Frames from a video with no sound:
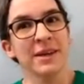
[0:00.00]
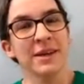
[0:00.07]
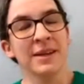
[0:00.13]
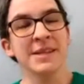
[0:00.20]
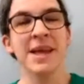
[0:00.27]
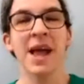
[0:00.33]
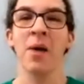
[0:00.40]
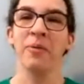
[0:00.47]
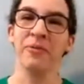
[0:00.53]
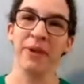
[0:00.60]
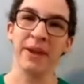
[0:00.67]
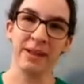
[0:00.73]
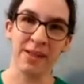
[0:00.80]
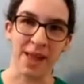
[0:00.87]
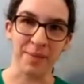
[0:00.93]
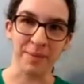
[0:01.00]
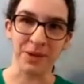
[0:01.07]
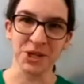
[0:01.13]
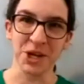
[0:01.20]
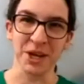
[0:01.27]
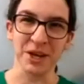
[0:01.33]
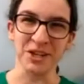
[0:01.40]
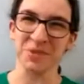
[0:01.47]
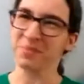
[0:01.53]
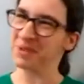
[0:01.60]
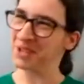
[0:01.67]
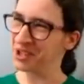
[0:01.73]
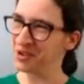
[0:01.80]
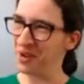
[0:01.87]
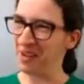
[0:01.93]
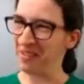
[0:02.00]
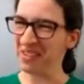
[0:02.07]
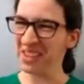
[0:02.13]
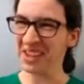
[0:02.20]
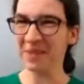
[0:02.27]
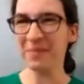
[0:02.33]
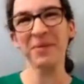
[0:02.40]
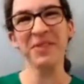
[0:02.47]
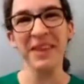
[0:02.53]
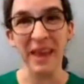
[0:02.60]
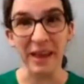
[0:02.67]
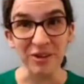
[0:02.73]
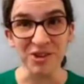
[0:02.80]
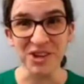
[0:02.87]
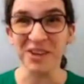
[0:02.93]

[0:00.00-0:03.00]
to help fight climate change, but did you ever think about the energy